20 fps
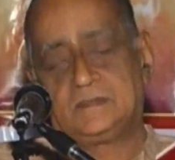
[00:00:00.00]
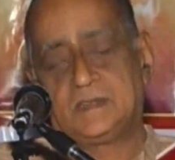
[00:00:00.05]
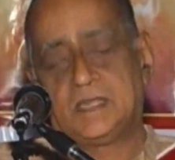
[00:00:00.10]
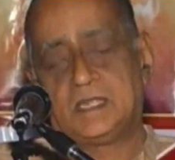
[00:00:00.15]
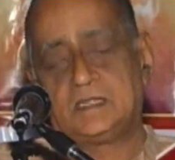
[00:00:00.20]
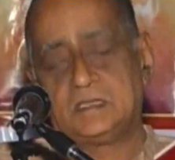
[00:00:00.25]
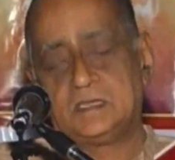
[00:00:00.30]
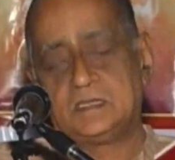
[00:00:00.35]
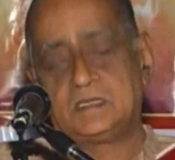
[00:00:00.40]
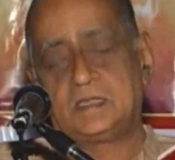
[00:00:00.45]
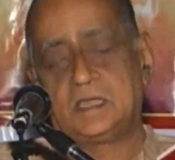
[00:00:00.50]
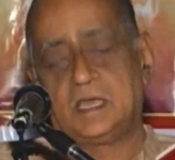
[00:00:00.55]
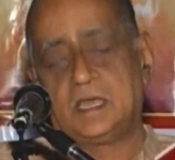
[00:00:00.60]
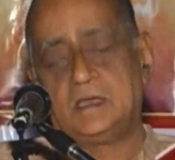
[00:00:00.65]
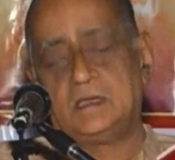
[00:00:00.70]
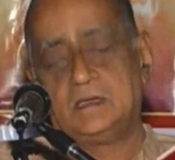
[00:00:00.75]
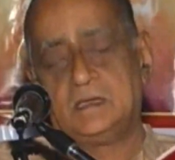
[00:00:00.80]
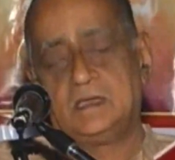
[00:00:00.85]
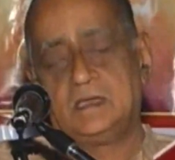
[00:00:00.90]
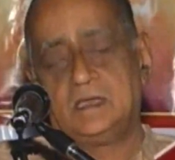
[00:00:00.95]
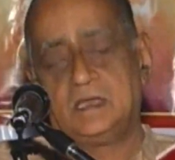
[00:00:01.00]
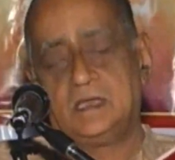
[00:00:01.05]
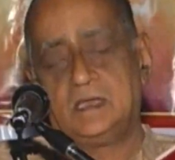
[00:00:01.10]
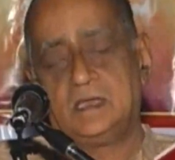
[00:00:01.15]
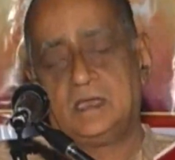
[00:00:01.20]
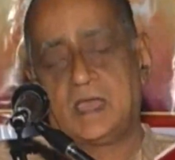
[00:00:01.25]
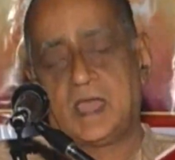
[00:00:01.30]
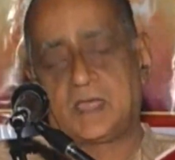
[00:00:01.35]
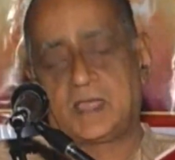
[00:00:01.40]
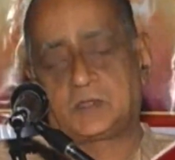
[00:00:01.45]
That this is the
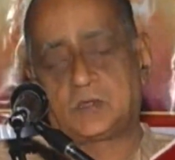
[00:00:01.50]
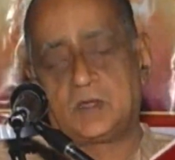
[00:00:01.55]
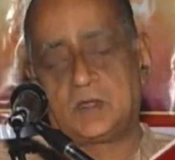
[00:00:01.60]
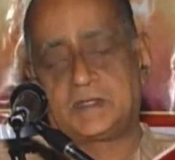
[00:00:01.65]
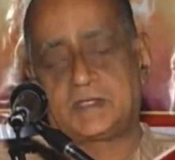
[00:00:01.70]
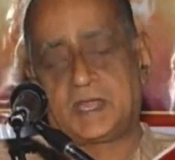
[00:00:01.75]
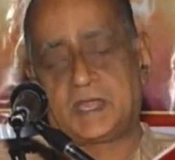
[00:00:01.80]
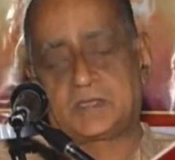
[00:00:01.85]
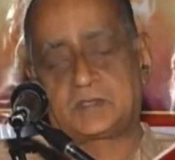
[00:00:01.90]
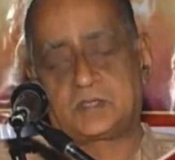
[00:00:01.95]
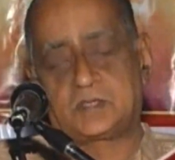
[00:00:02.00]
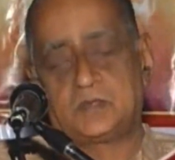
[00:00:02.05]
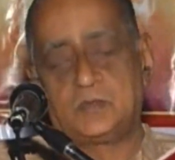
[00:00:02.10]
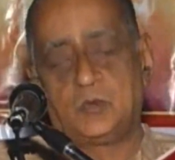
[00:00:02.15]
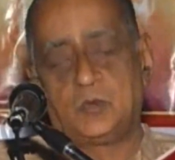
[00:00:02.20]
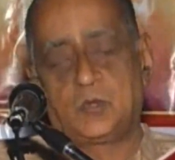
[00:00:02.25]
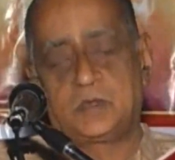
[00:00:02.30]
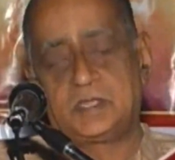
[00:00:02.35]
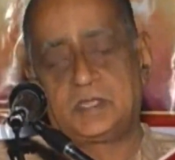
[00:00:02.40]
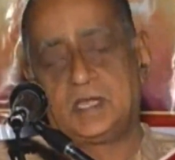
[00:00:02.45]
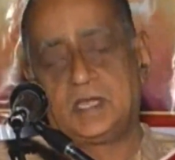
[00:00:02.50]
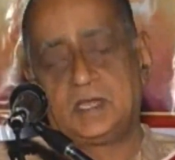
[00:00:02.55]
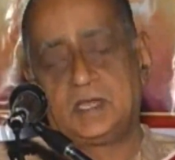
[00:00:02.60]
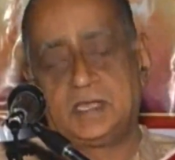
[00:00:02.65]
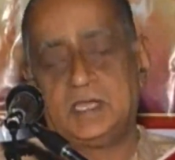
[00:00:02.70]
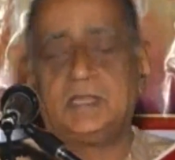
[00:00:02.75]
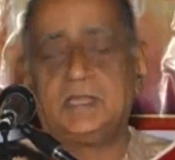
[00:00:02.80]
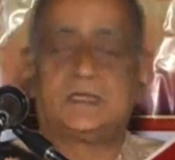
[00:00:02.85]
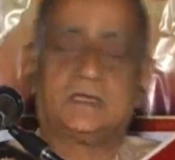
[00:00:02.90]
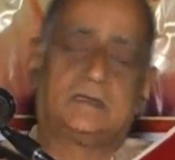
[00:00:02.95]
actual text of the original
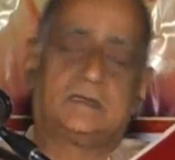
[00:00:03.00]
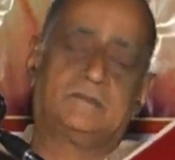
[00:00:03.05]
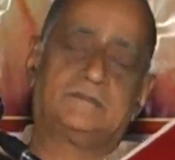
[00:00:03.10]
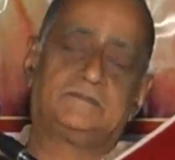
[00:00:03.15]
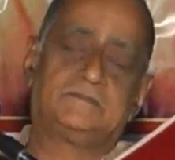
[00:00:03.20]
Gita.